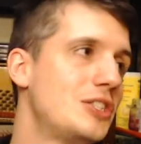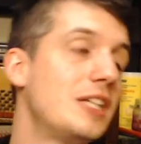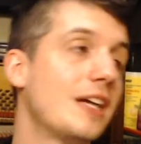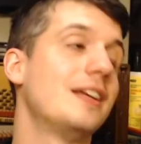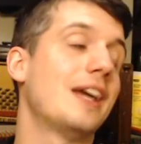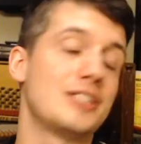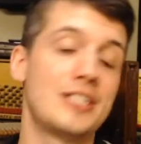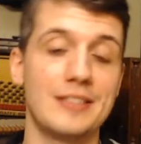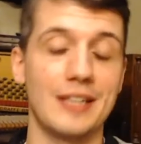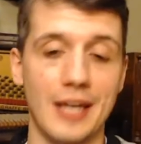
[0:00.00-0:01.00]

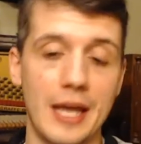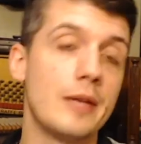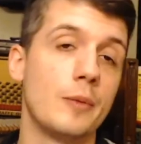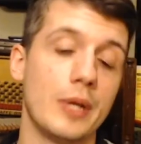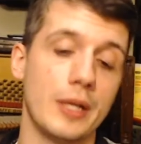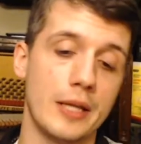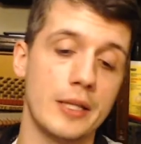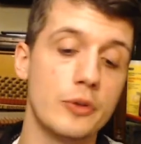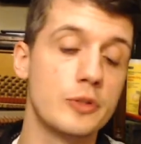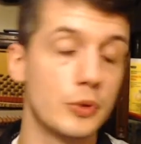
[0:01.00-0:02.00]
She's like, and
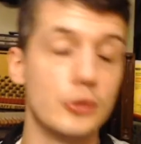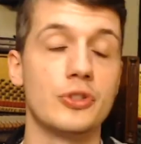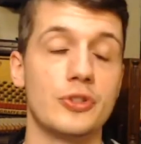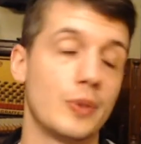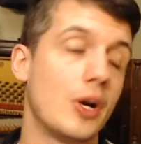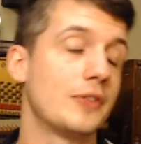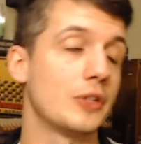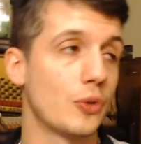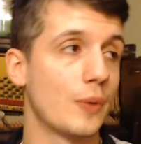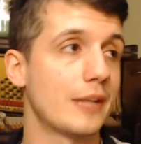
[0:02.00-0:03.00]
then those producers would
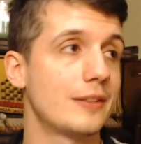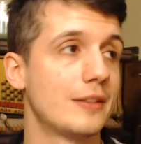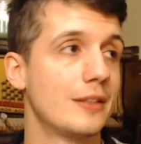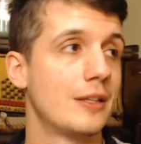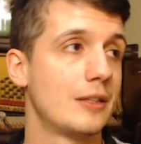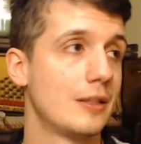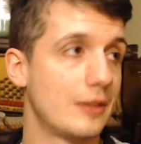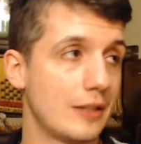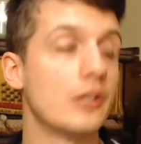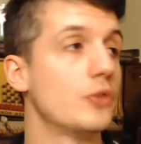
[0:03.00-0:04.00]
often correct
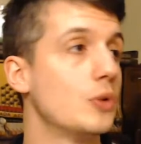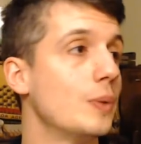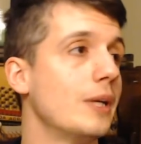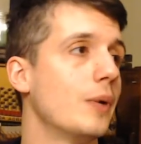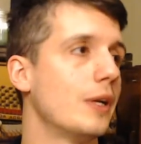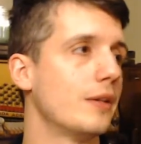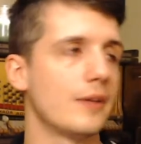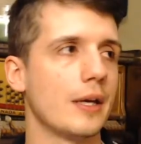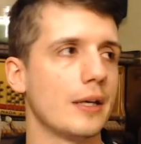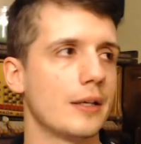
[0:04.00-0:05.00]
the interviewee when it's
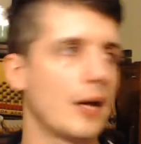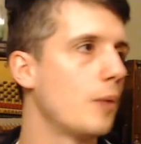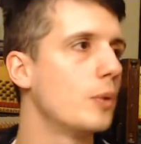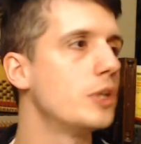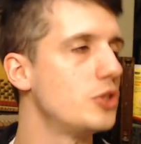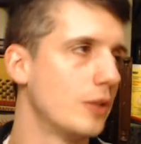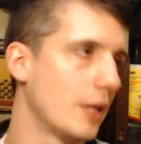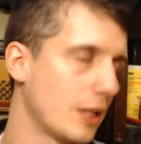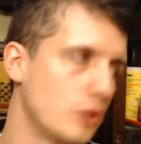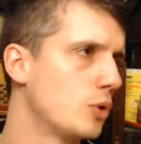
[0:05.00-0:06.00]
like, hey, what did
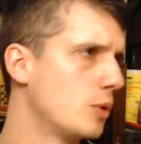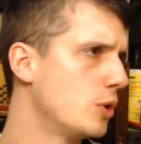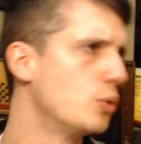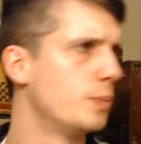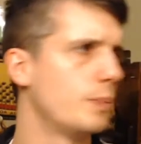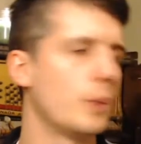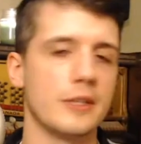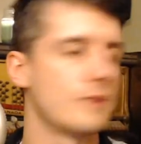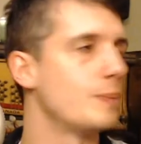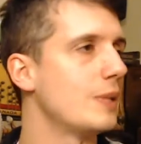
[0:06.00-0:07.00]
you put
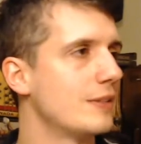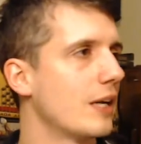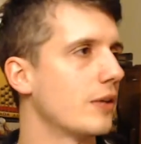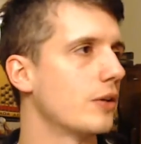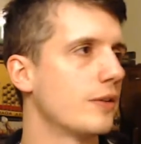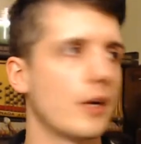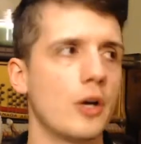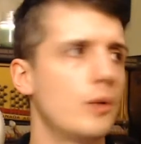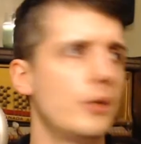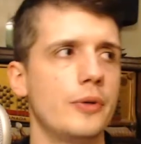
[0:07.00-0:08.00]
this beat together? And it's like,
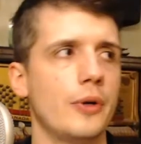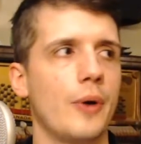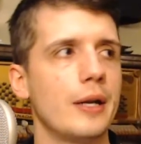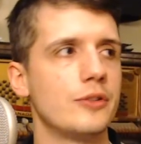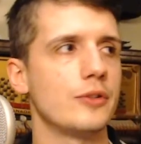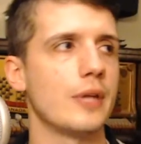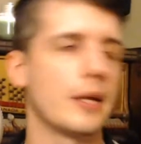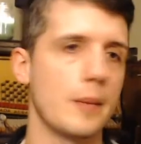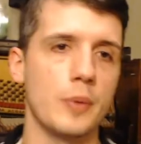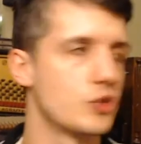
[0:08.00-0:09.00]
oh no, I didn't do that.
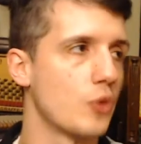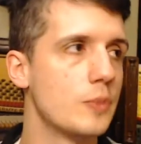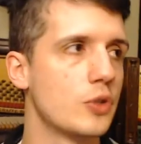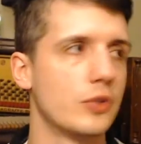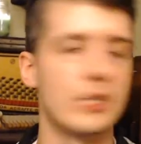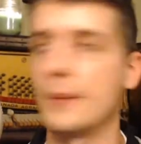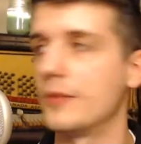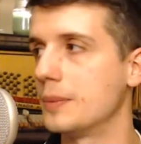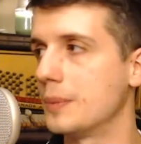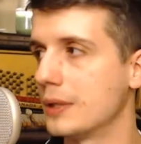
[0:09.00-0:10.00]
Like I put drums over top
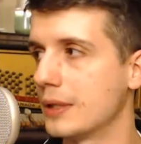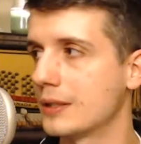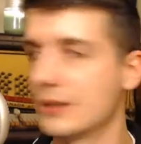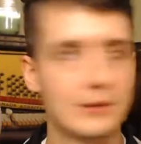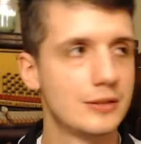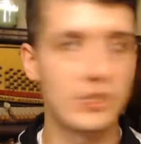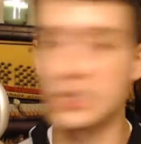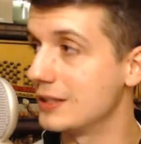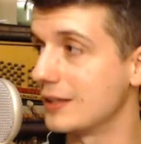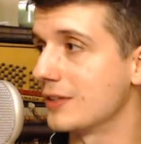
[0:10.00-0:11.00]
of it, but like
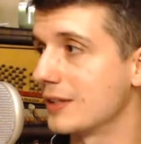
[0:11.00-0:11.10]
she did everything.